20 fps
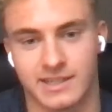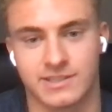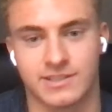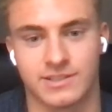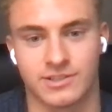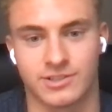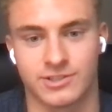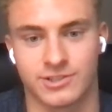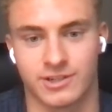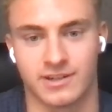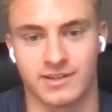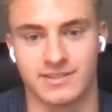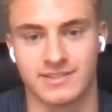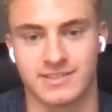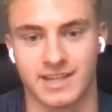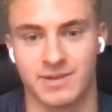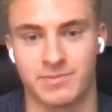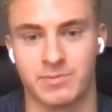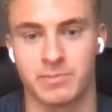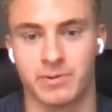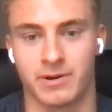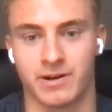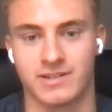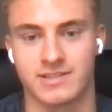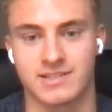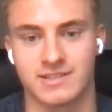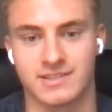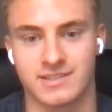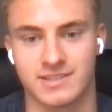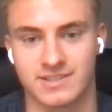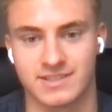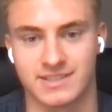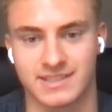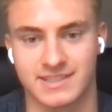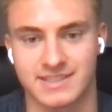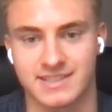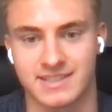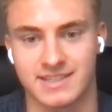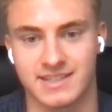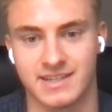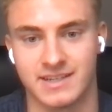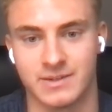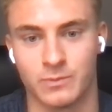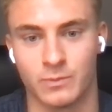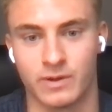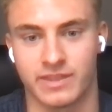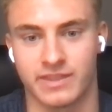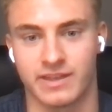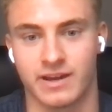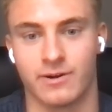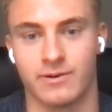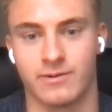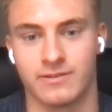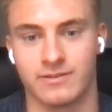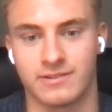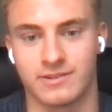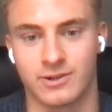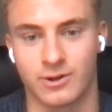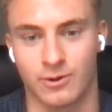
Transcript: it takes a certain type of person to succeed without